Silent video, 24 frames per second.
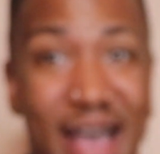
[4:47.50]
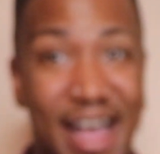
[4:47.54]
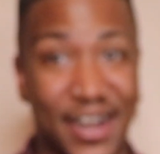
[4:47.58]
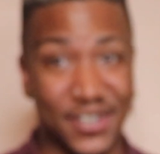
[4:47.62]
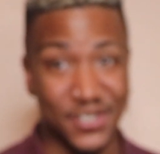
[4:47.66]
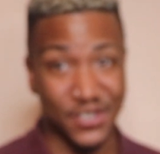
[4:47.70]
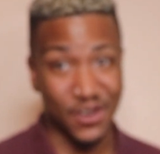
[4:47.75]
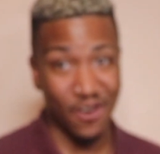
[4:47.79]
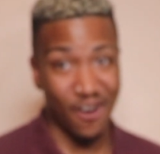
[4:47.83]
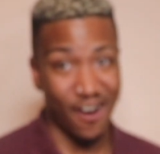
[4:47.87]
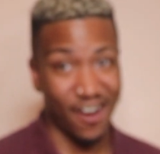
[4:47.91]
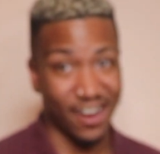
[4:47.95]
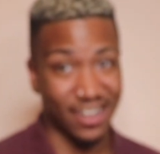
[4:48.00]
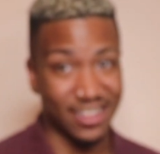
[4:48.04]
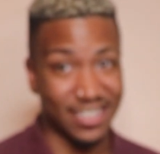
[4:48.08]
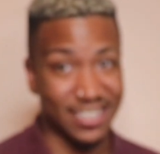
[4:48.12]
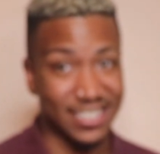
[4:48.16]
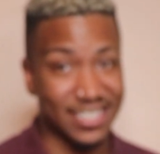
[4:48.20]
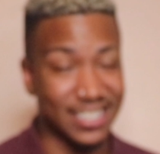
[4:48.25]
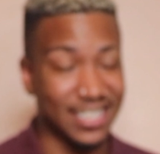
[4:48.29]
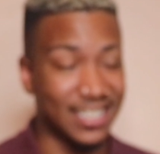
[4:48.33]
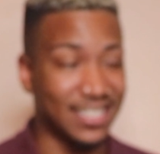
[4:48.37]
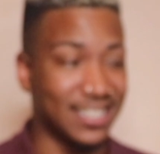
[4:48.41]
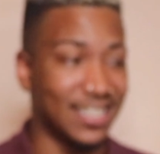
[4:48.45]
extra hard
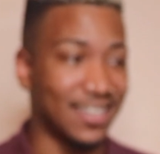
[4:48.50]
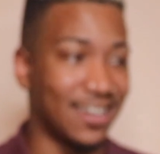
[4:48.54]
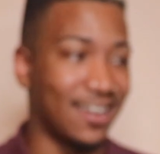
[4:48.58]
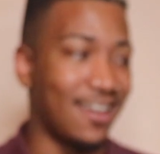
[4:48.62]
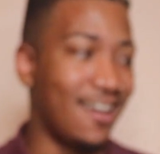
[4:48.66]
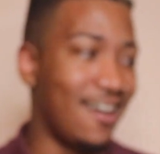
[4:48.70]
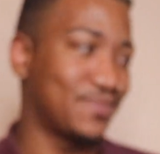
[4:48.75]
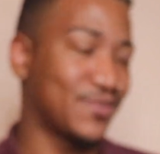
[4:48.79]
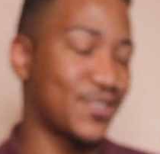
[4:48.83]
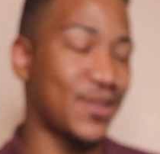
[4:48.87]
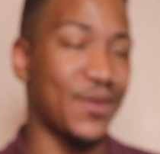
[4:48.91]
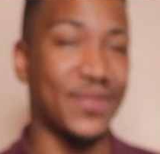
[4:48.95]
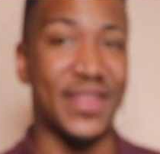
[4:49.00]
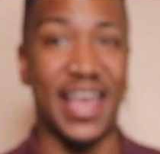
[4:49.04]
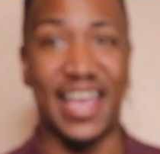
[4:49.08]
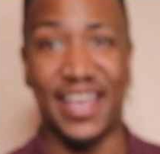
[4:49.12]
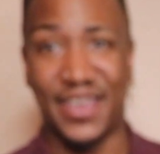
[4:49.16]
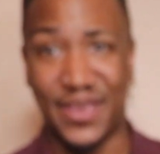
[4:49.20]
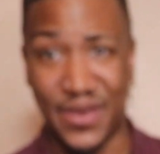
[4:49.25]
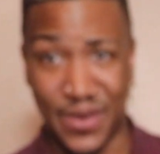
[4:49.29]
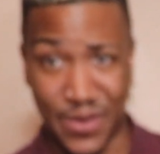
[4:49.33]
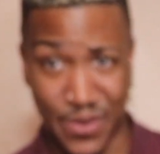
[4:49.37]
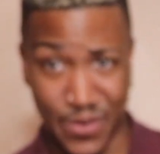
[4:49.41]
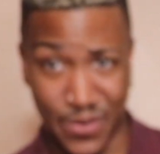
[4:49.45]
this season. So
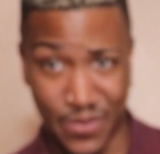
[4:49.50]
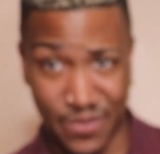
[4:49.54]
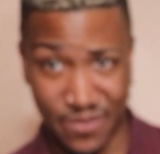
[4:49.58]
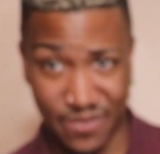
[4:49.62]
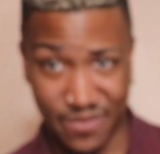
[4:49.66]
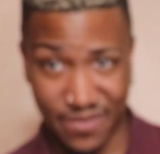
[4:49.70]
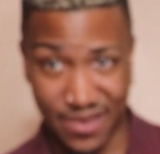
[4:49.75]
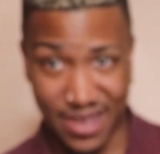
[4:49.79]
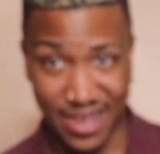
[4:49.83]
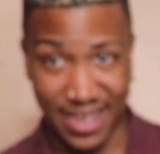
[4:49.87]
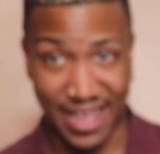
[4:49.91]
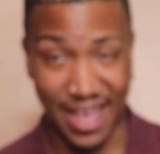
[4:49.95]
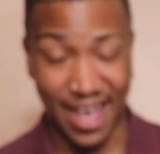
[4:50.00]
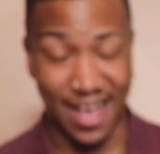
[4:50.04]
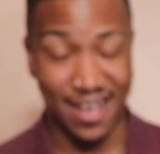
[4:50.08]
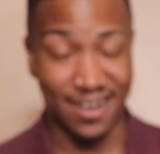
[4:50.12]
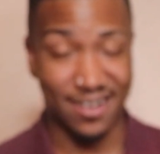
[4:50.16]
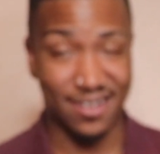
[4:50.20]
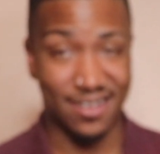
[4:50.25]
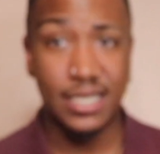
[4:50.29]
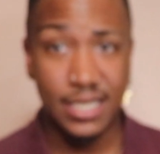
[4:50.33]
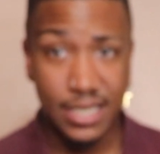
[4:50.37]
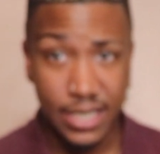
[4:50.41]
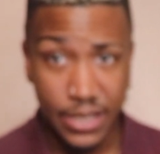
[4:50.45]
thank you
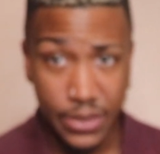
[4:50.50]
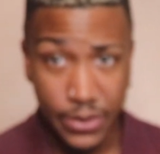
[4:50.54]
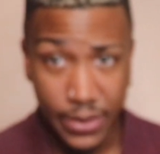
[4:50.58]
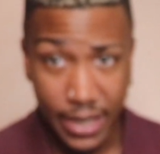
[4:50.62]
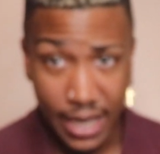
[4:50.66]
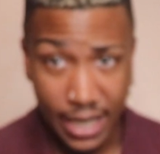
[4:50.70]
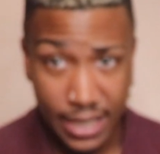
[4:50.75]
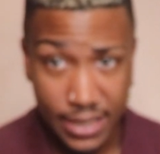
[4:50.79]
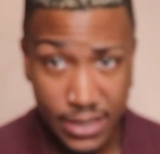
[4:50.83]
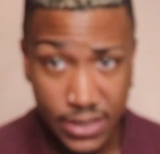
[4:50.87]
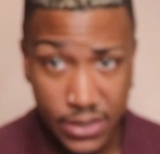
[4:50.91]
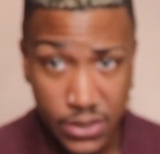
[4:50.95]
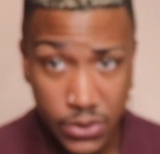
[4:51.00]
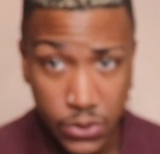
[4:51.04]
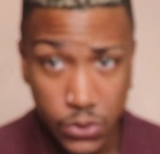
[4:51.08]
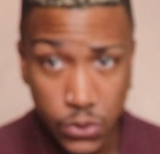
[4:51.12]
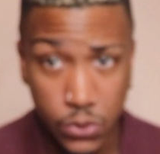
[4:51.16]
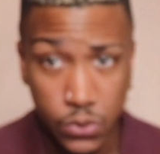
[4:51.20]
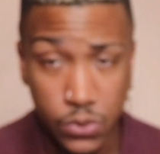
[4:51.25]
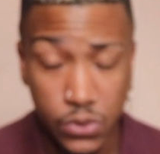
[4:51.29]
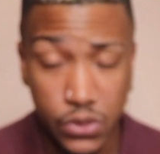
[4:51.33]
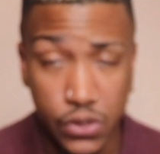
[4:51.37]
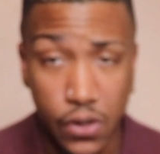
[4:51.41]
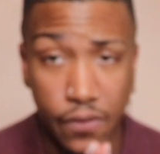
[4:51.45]
again. See you guys
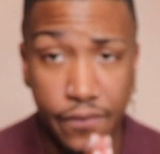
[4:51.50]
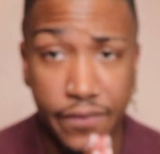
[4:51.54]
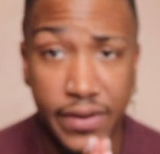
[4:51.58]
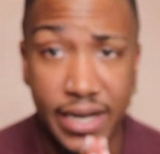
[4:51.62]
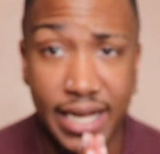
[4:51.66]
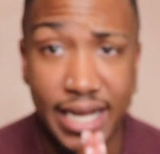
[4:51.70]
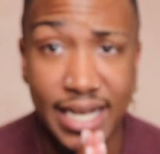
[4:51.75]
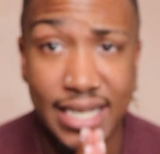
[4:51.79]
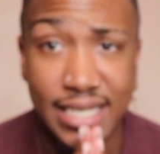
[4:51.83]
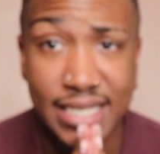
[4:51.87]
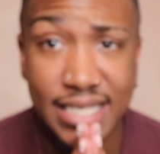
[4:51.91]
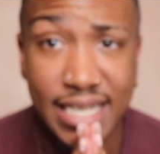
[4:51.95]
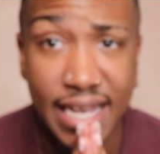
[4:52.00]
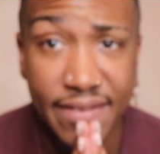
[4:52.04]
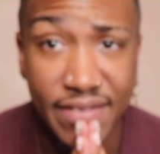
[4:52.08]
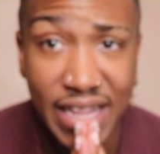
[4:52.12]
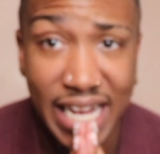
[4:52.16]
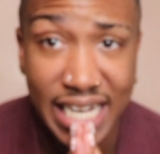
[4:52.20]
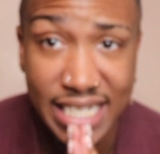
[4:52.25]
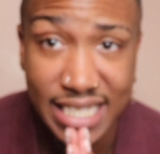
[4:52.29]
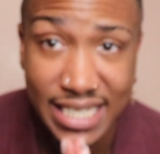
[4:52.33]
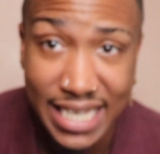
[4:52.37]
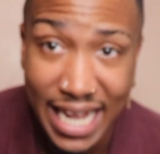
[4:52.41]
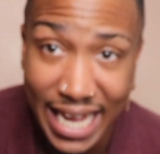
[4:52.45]
soon. Don't forget, save
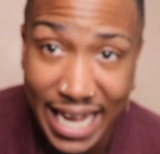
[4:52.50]
that